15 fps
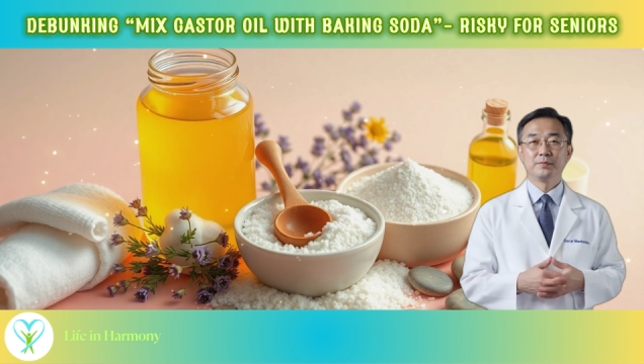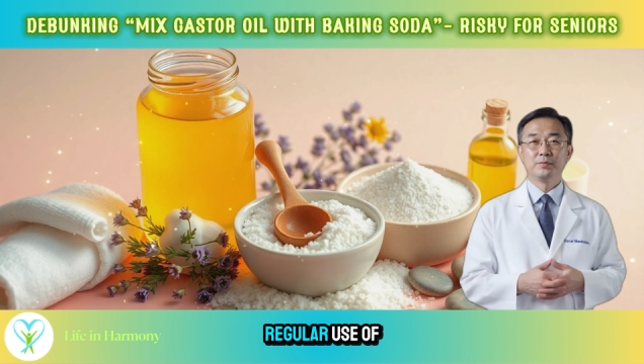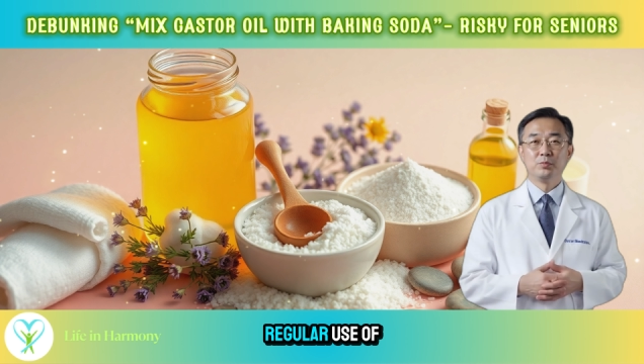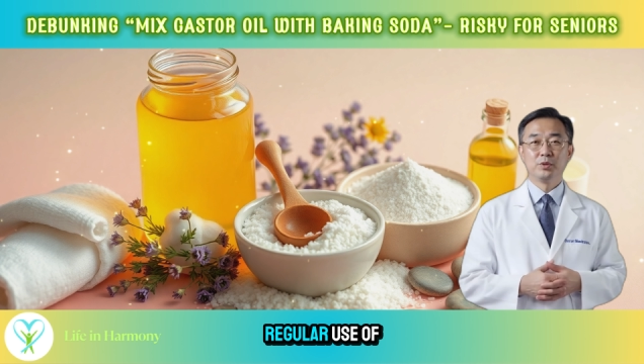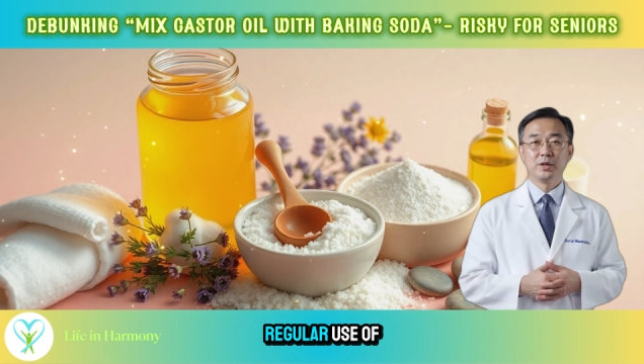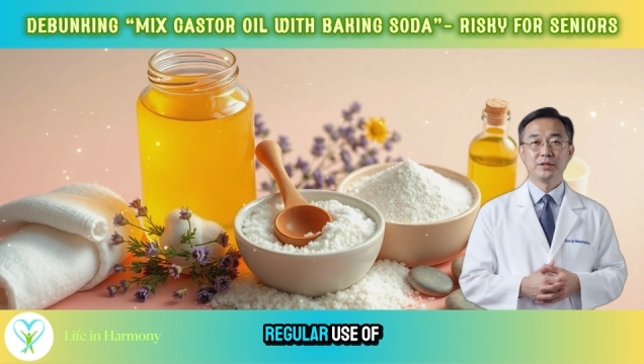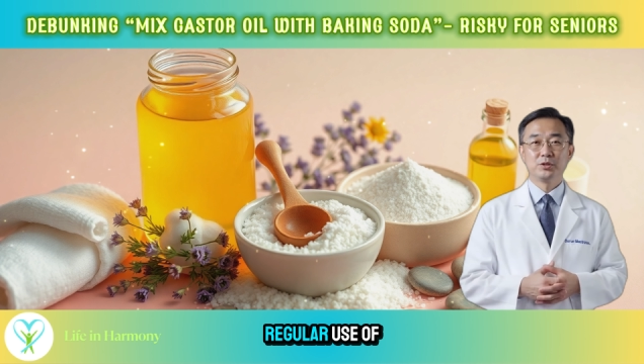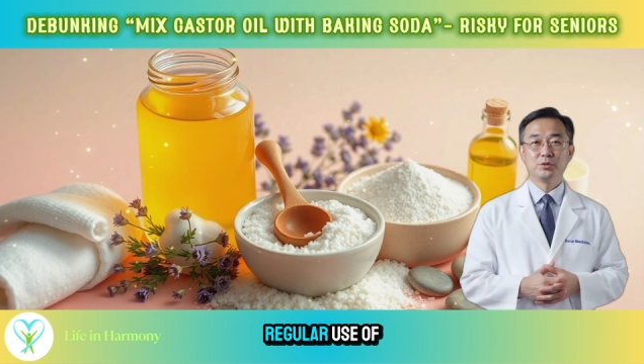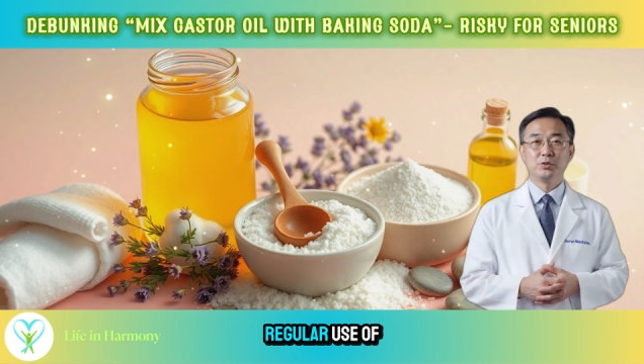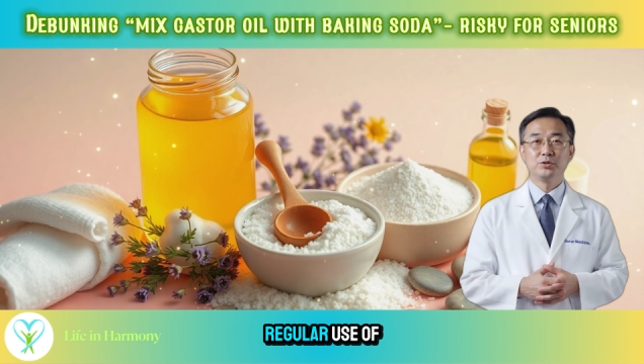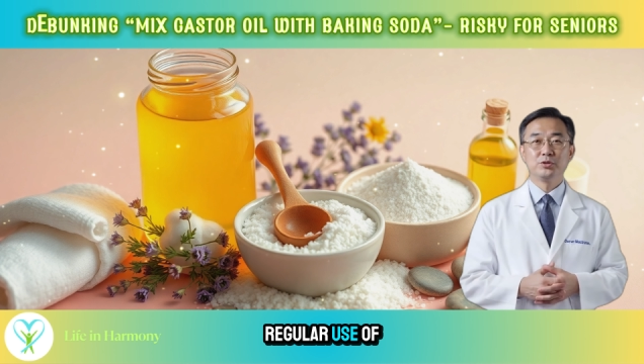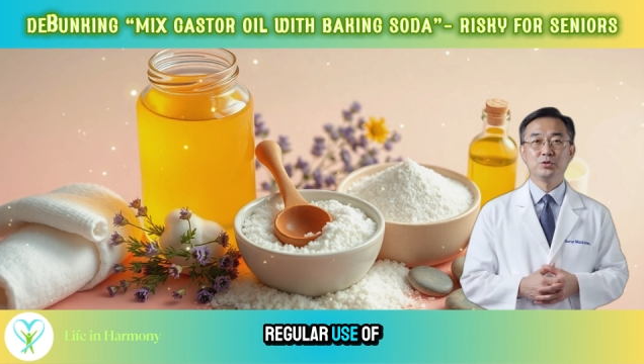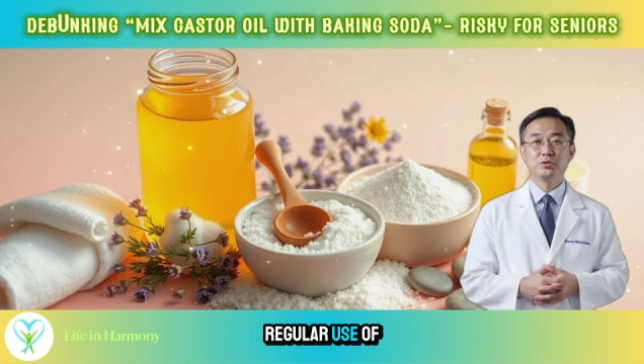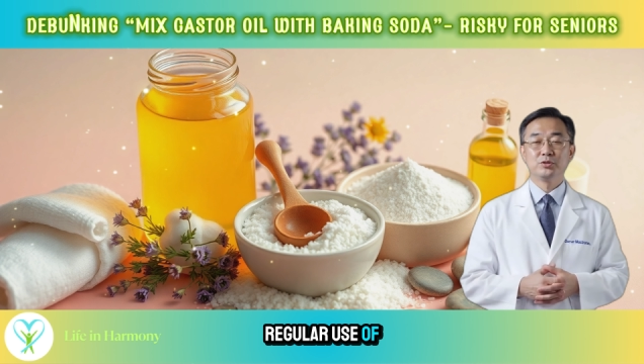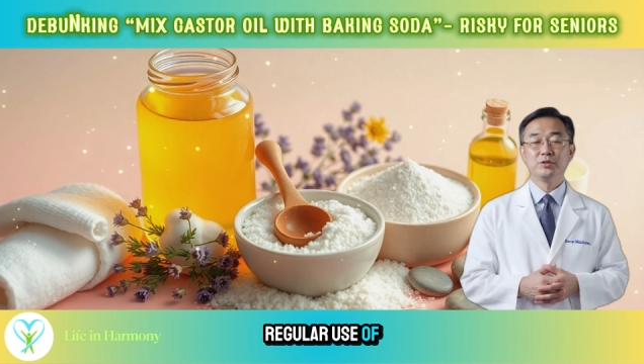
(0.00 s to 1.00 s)
Regular
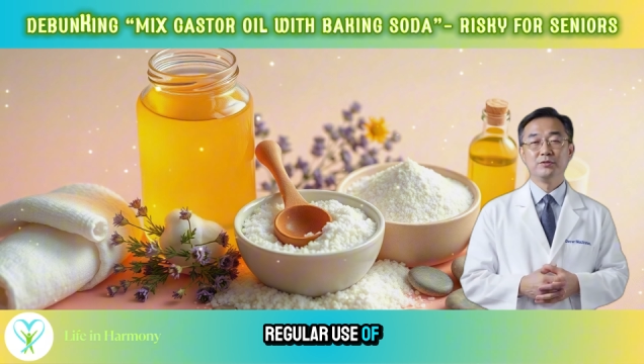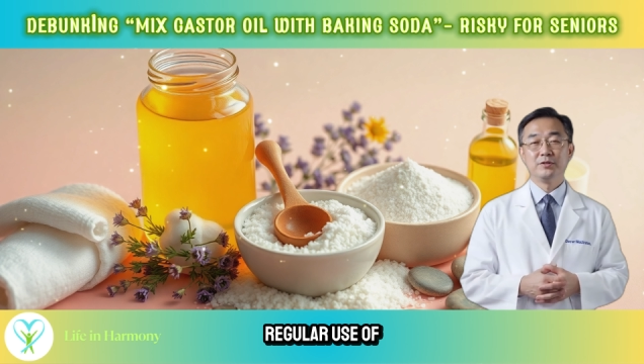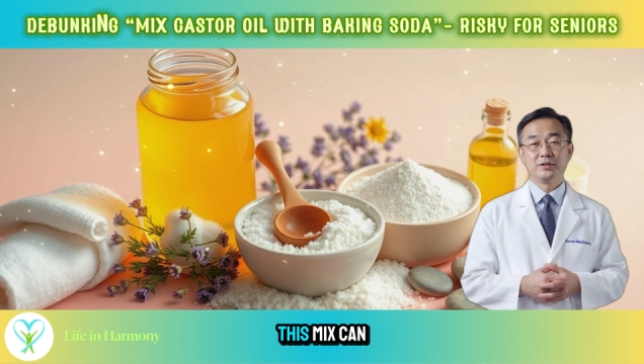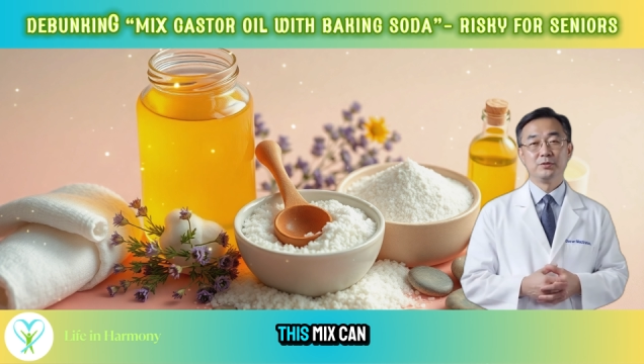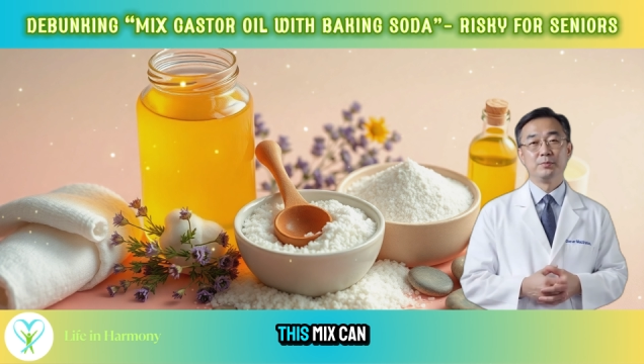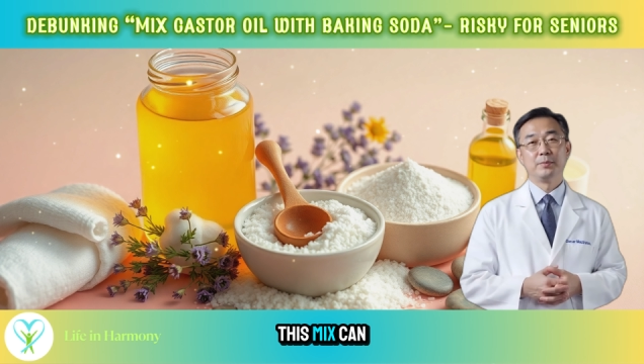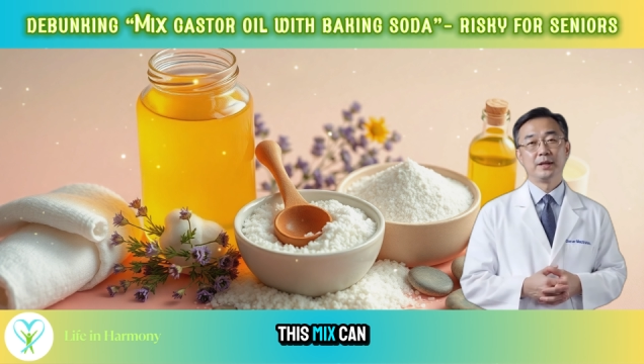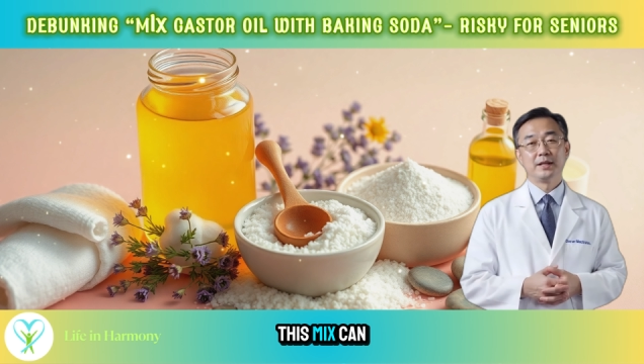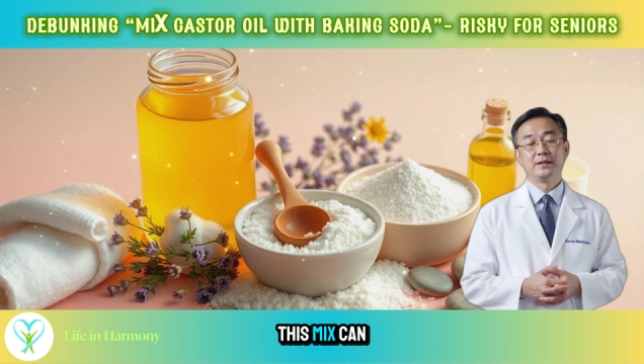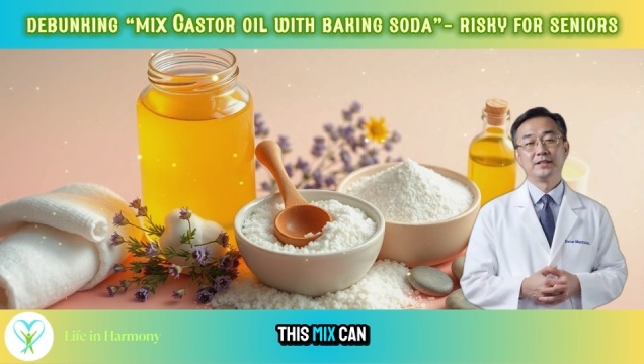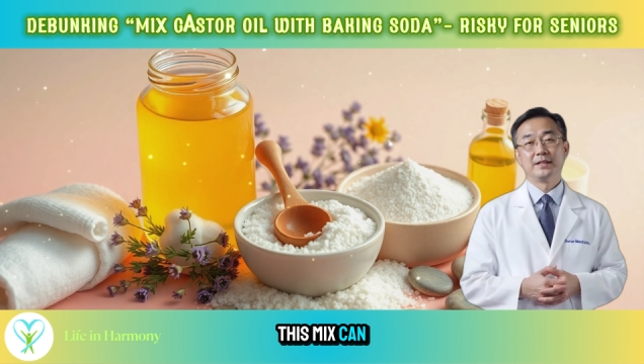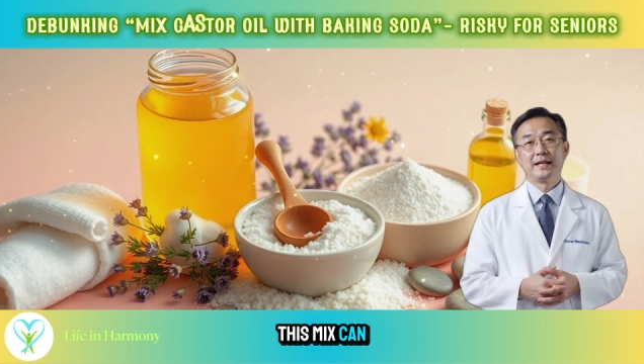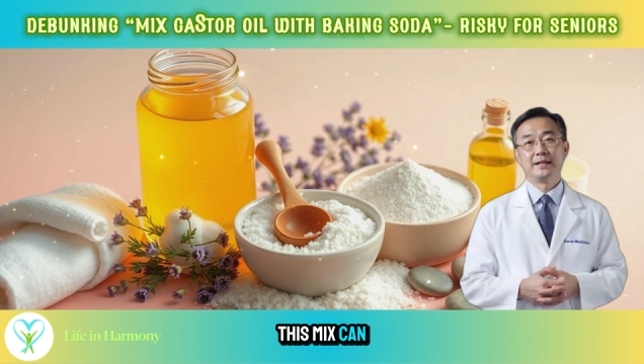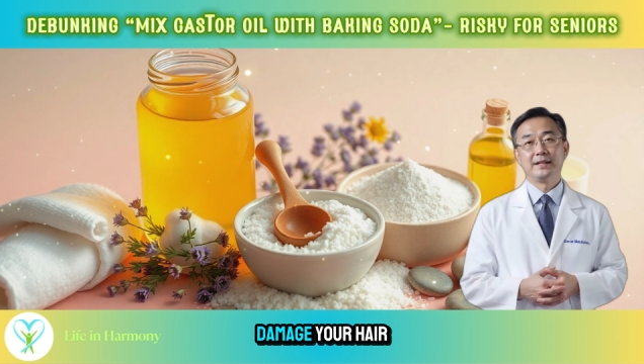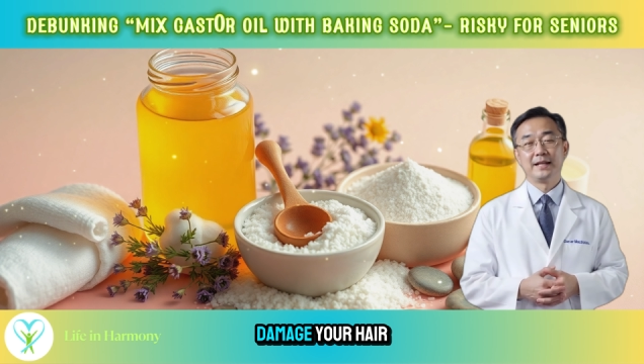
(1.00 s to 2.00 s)
use of this
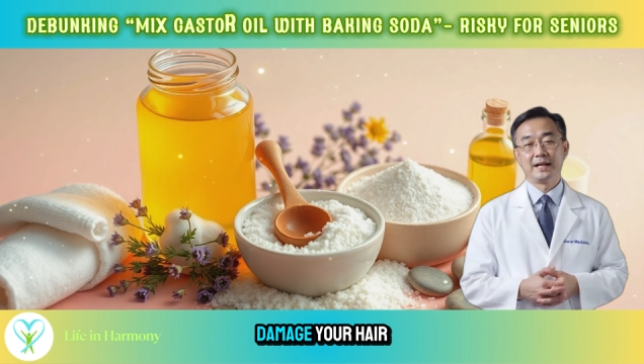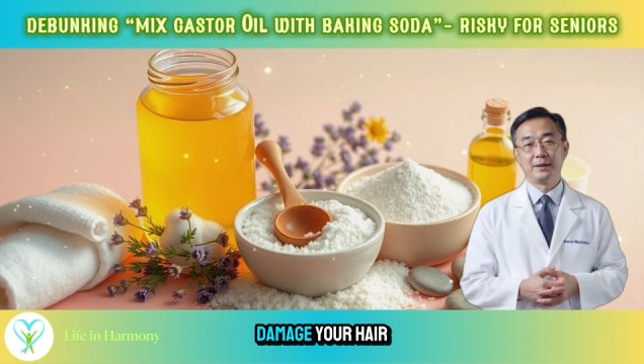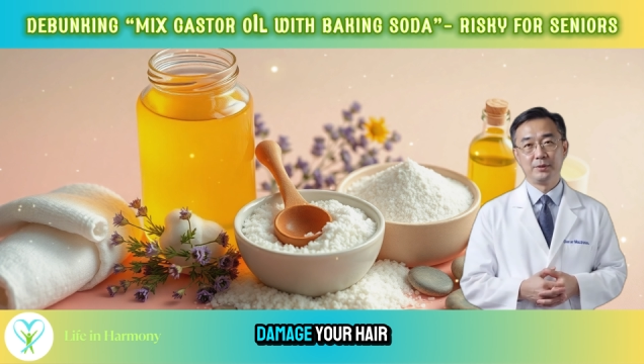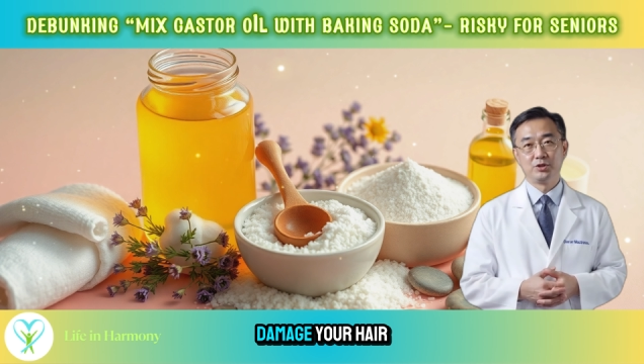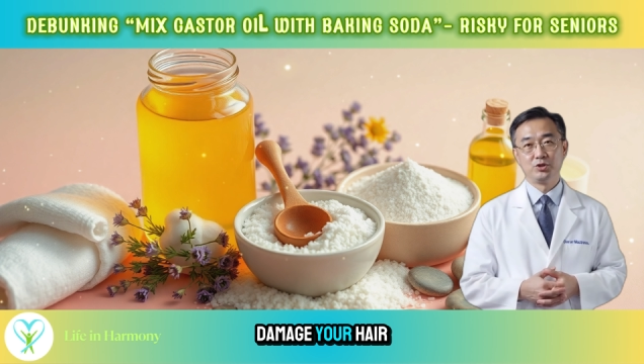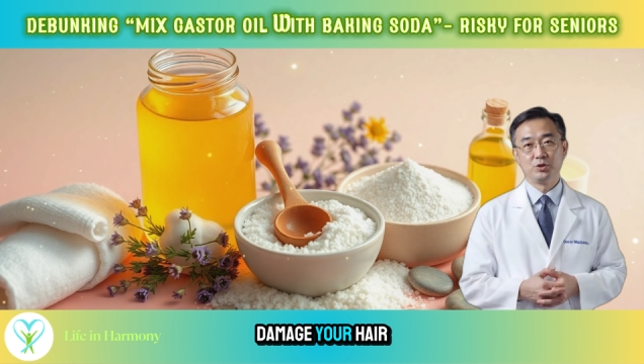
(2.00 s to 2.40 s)
mix can damage